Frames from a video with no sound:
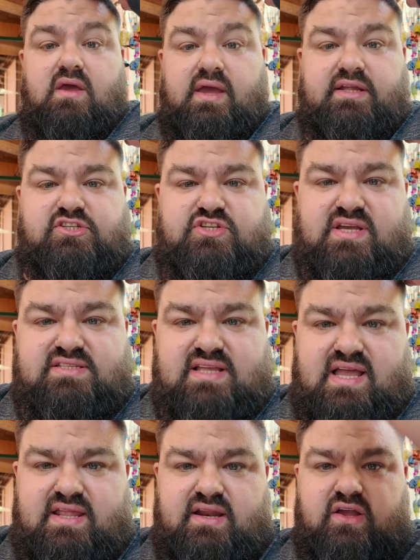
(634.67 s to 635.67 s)
It's just
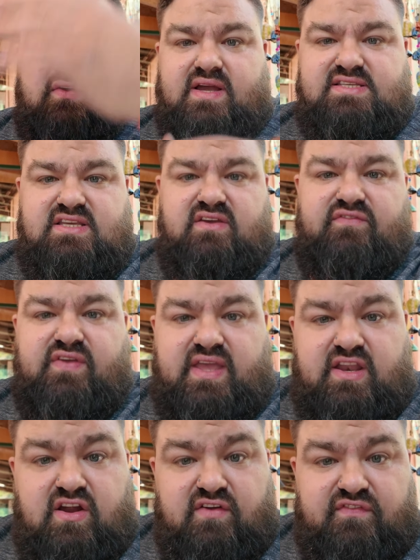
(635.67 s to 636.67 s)
not an aggressive,
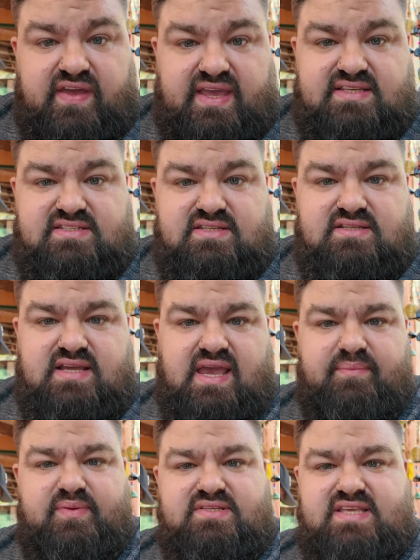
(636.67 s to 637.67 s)
in-your-face
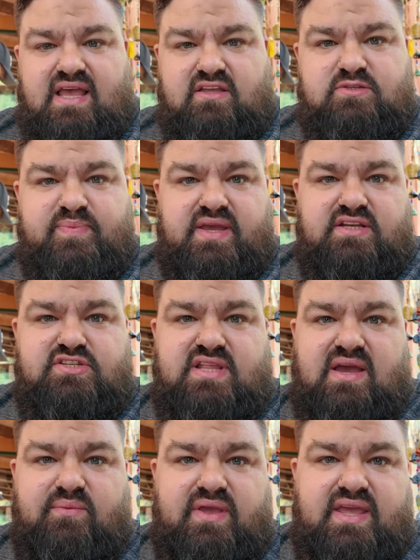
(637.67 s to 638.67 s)
type sales pitch
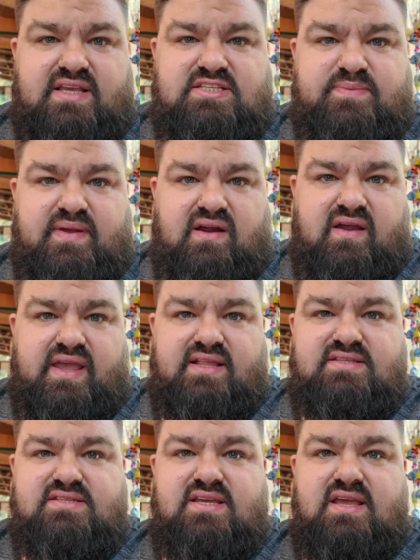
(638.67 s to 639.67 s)
that we
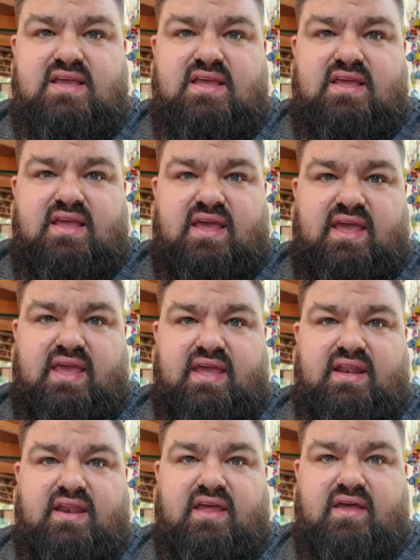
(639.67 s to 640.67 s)
experience
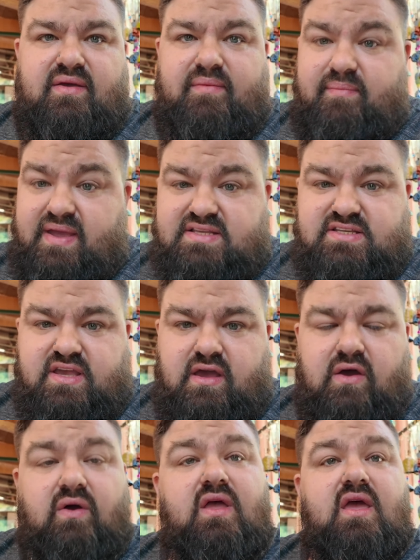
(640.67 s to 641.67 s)
in
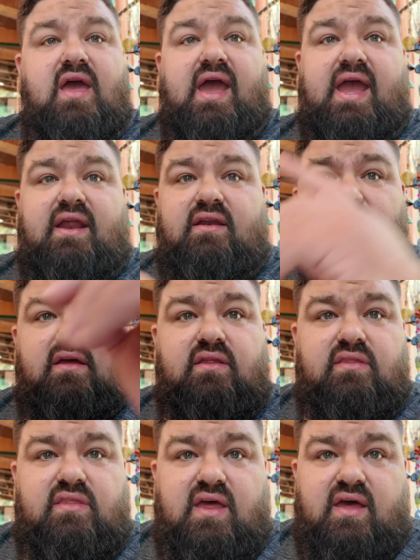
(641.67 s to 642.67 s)
Mexico. And
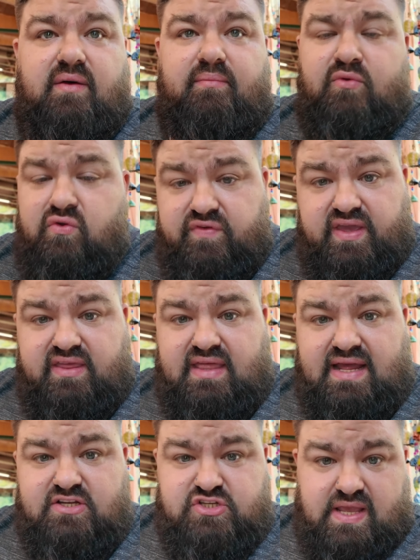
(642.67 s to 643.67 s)
the movie
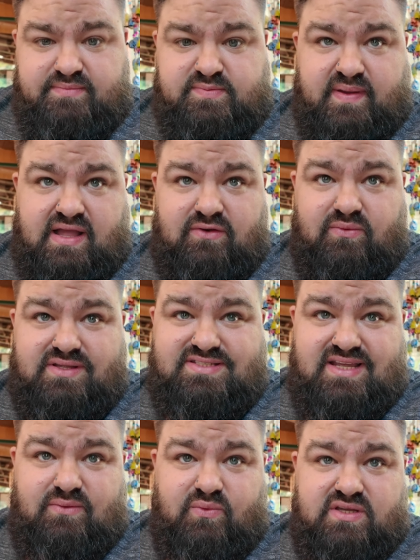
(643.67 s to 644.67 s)
that James Bond was
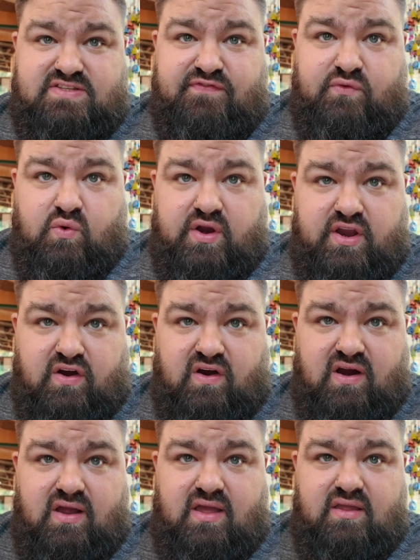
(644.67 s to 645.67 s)
in was for
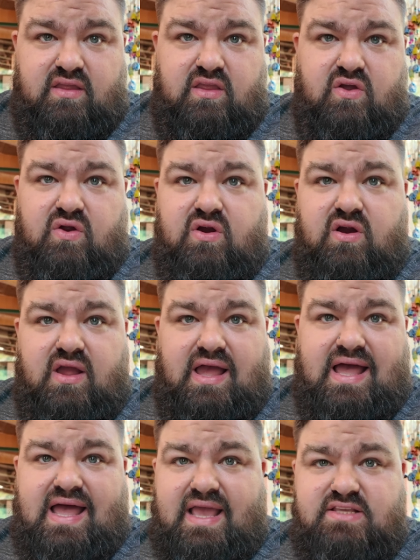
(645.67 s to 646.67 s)
your
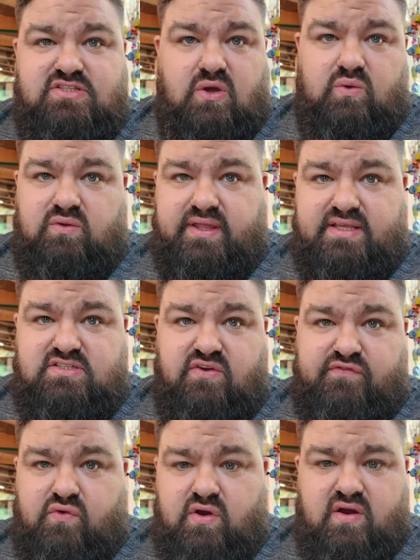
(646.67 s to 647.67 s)
eyes only. So
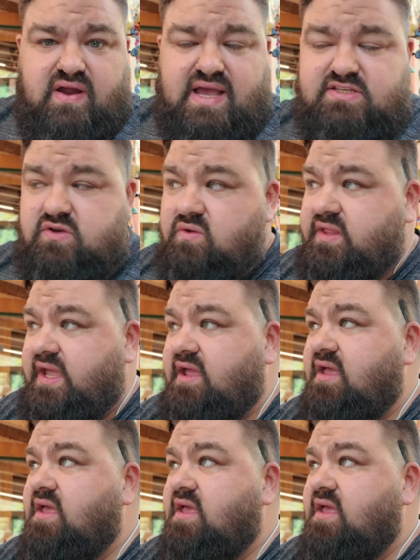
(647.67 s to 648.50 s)
for your eyes only.